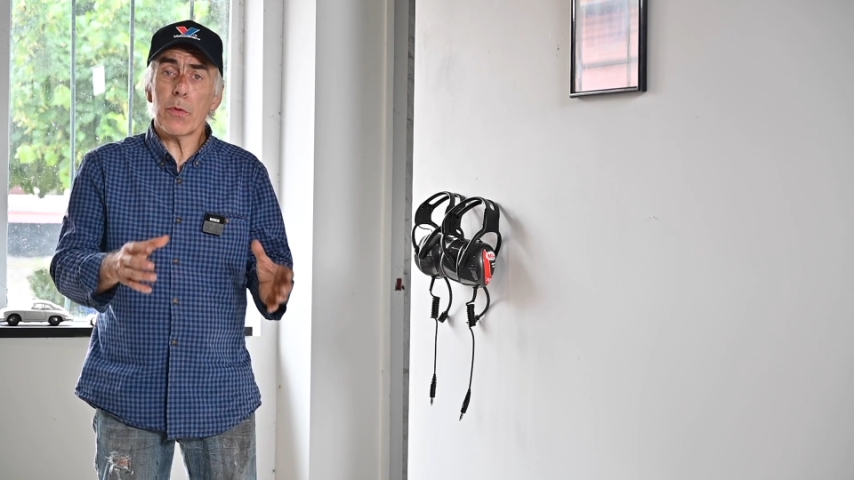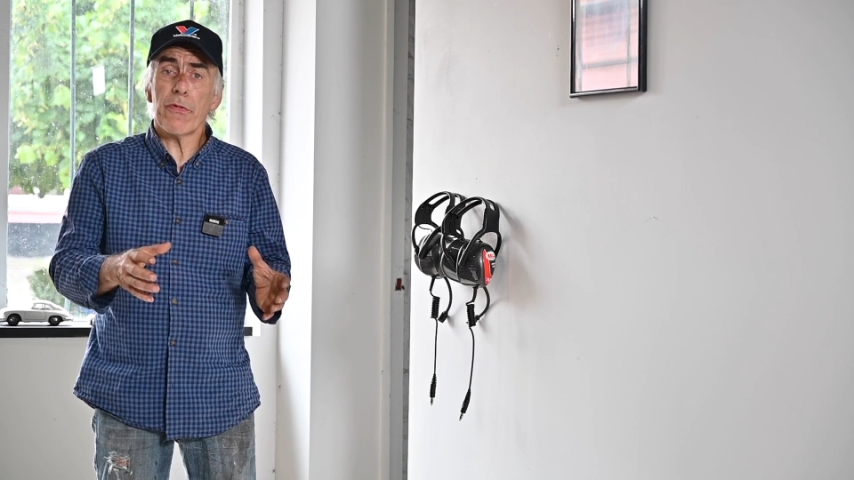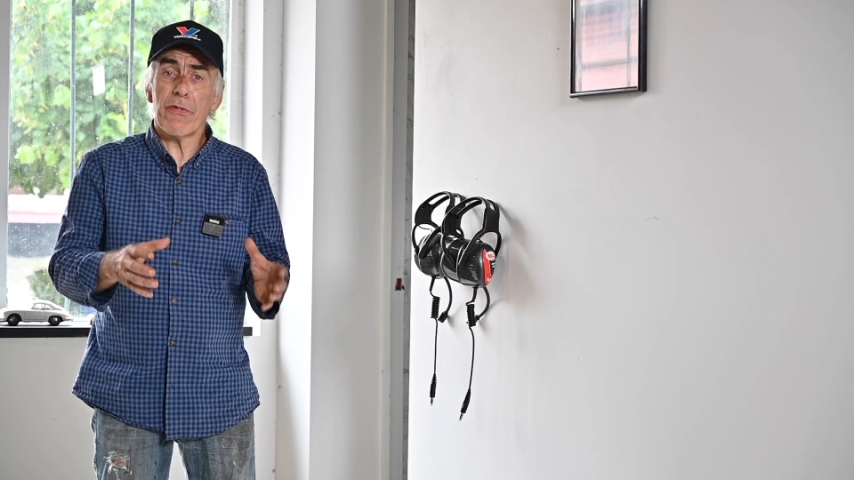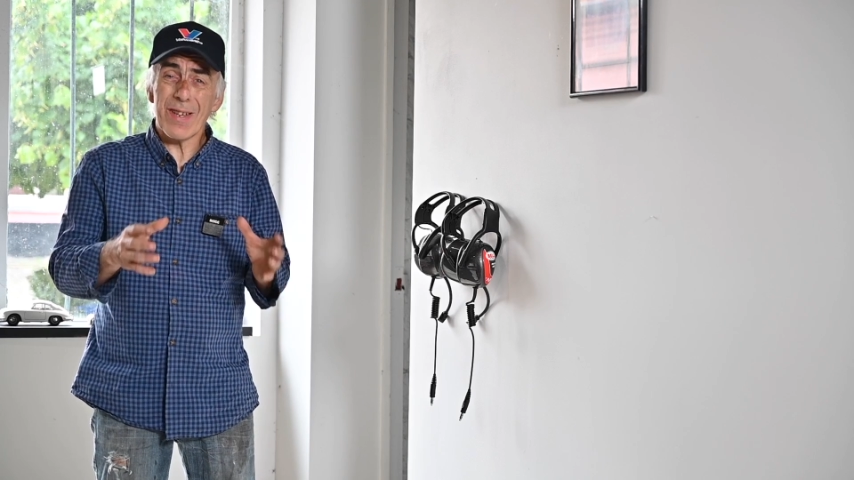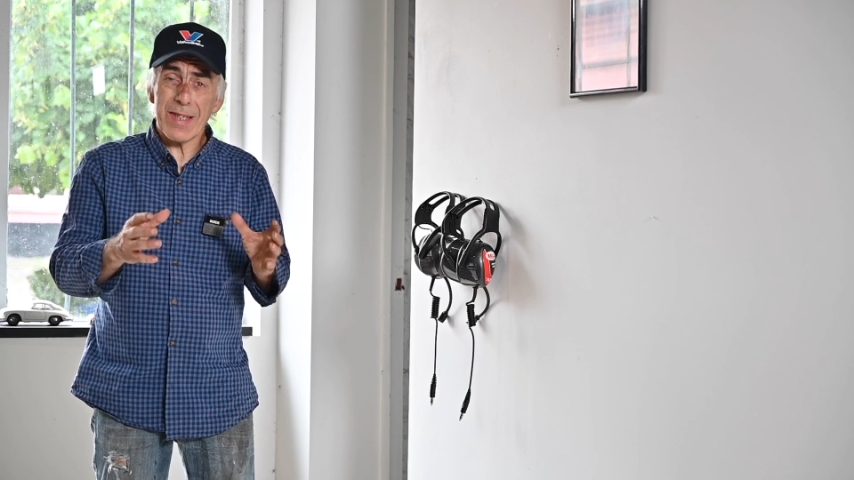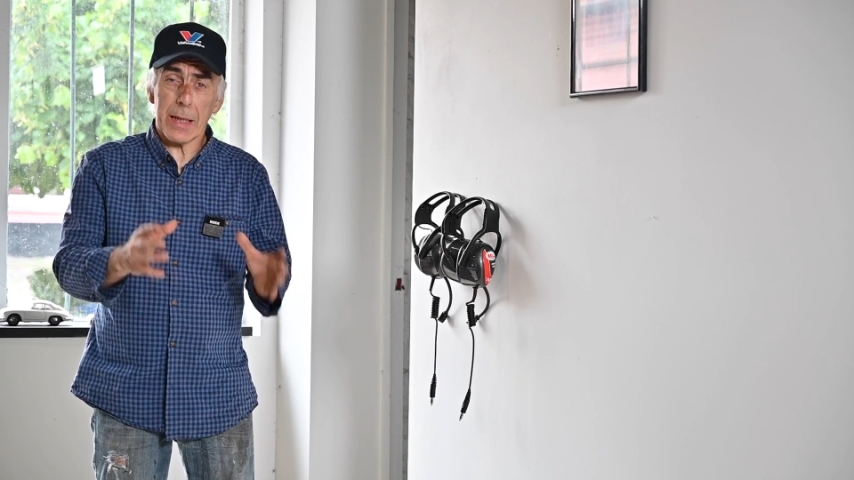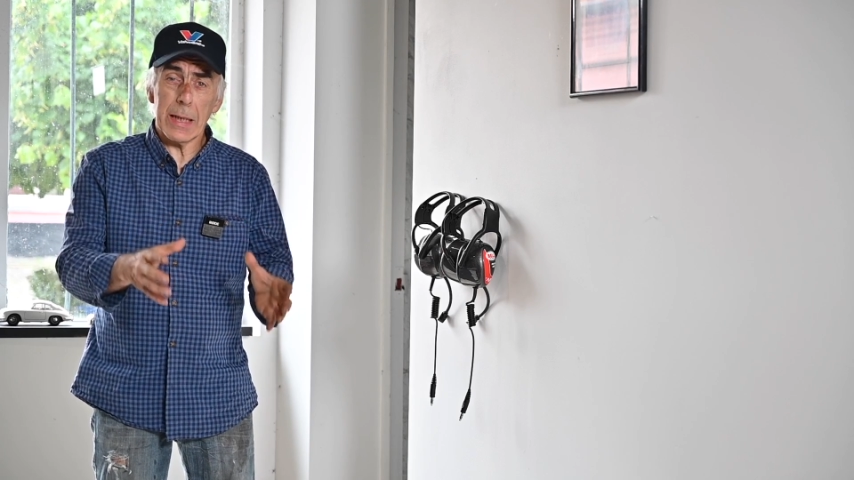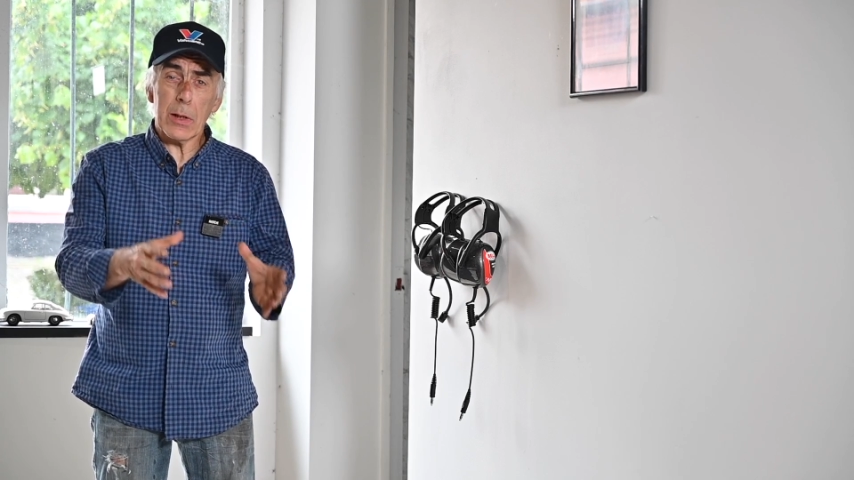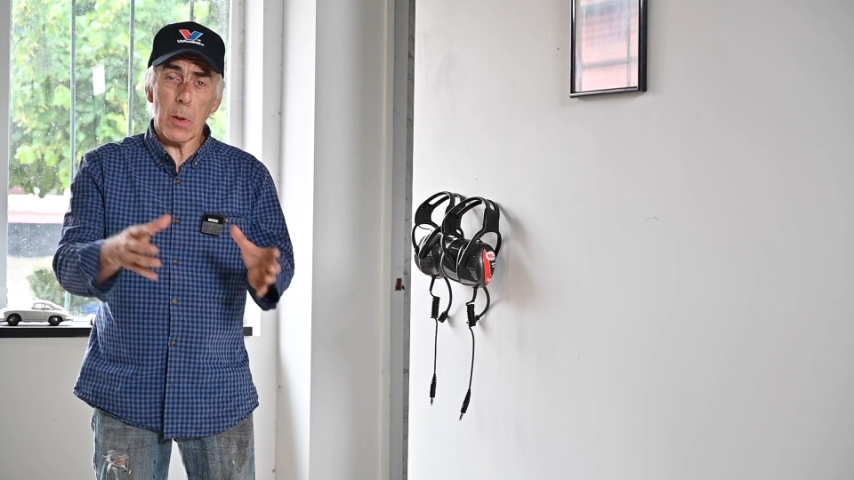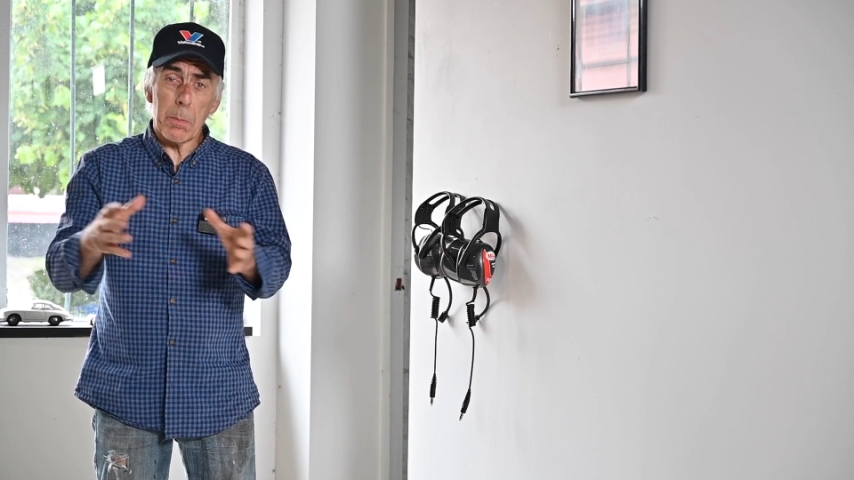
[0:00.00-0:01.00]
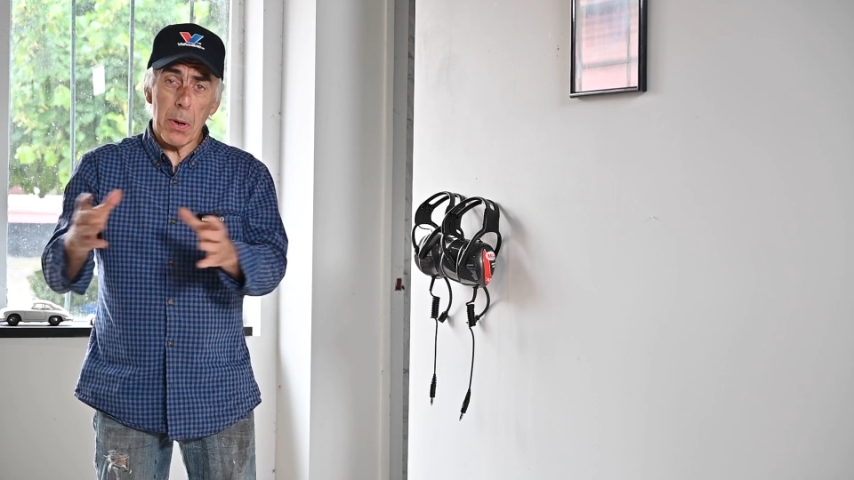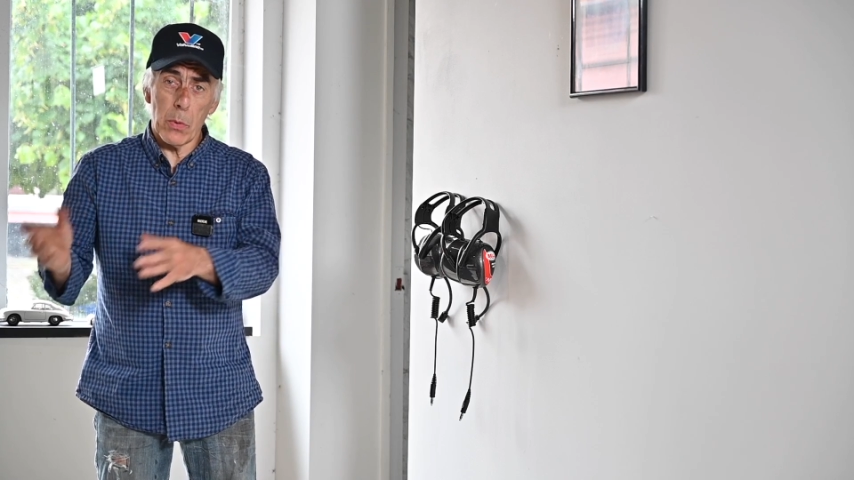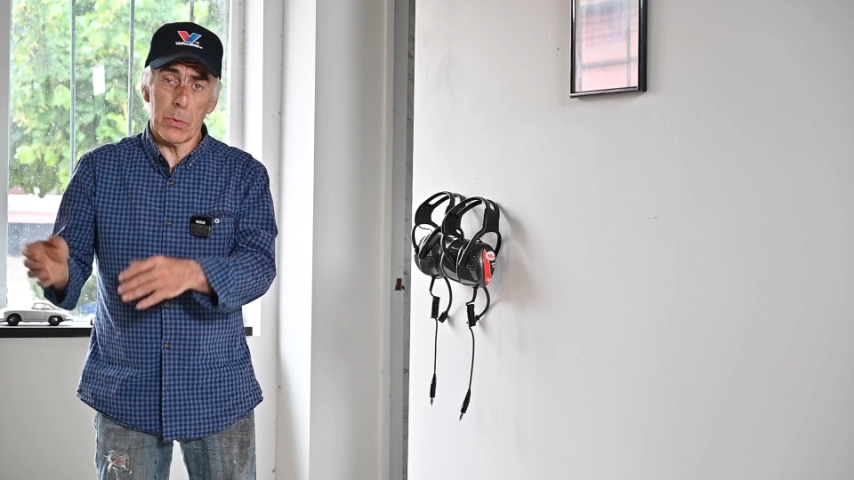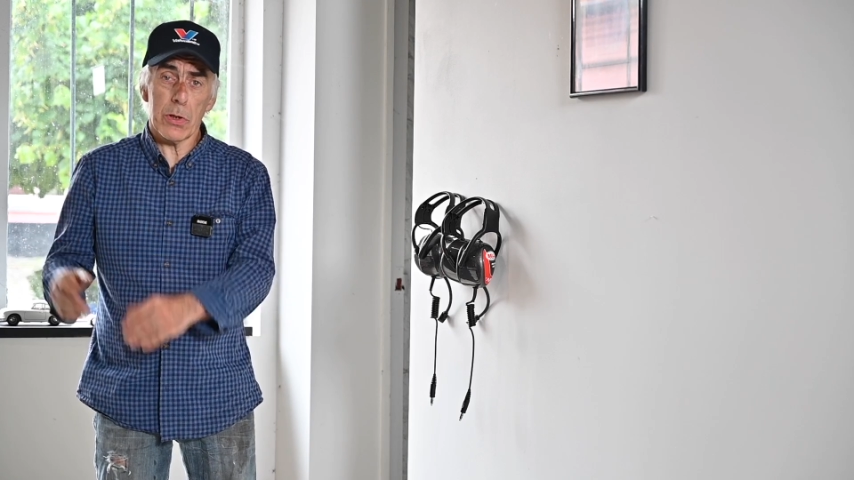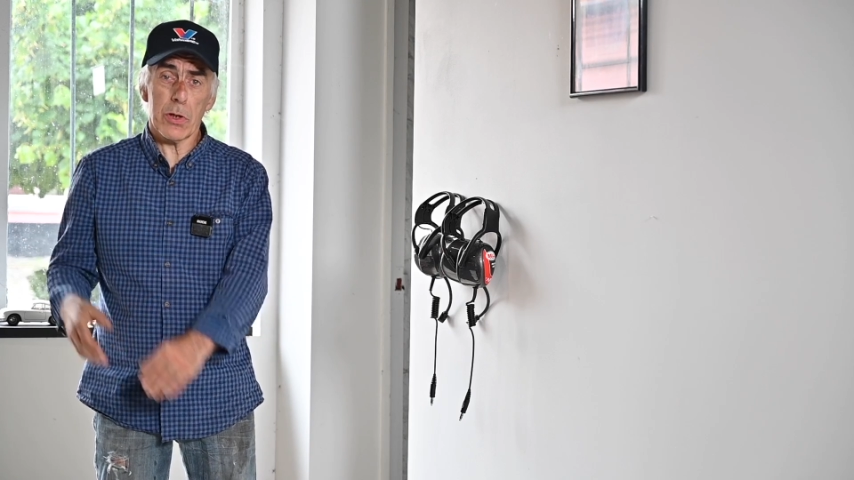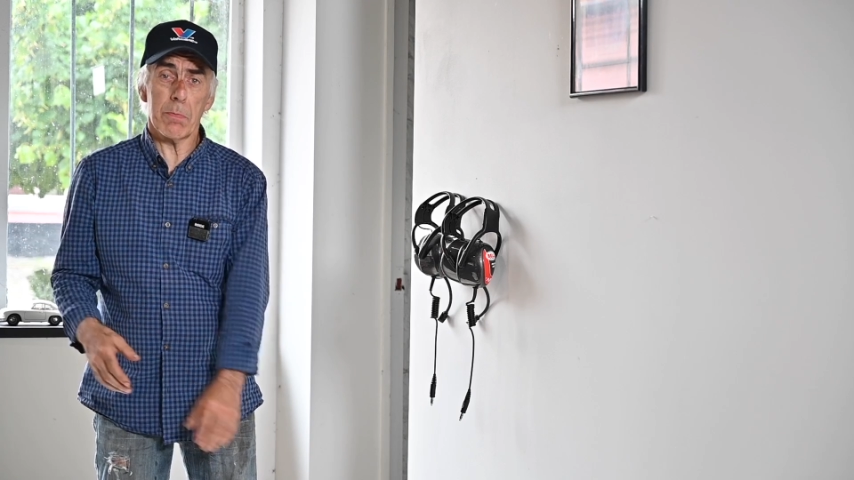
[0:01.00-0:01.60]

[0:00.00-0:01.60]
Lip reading: physically components.